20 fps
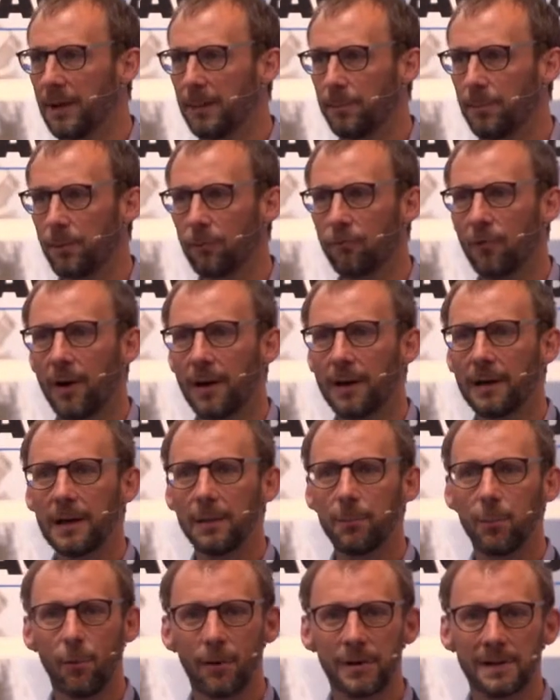people
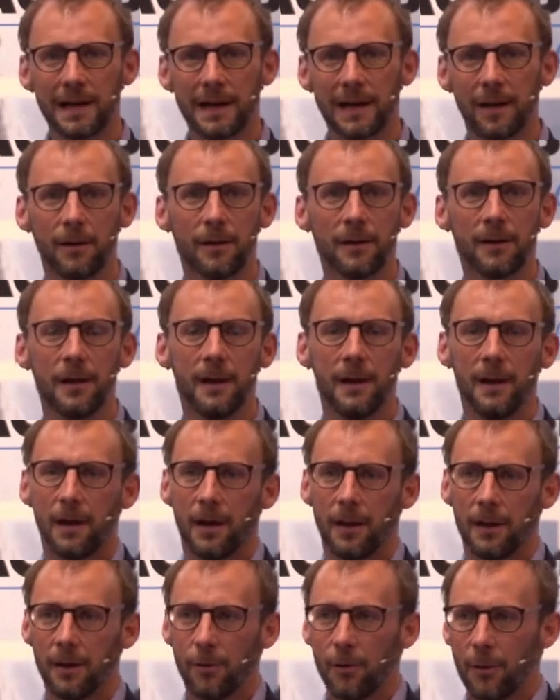rightly point out,
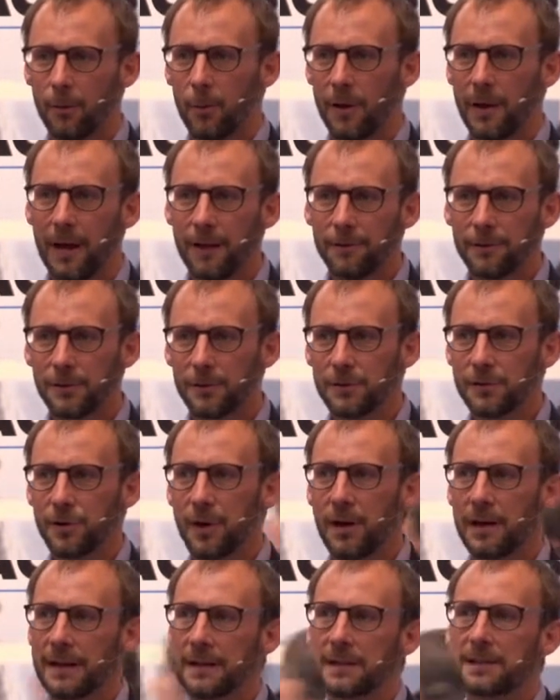and we have to
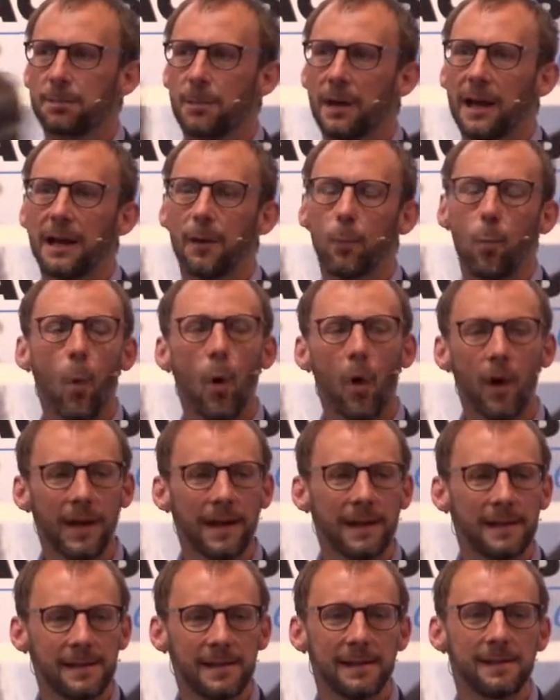try and explain why
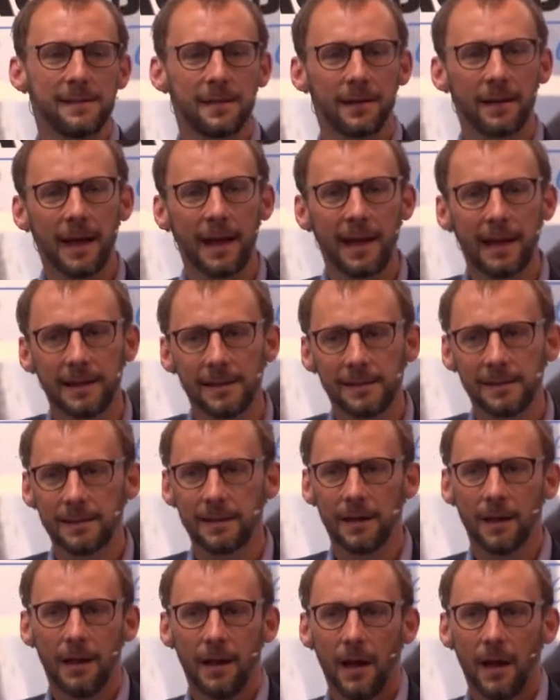it is the case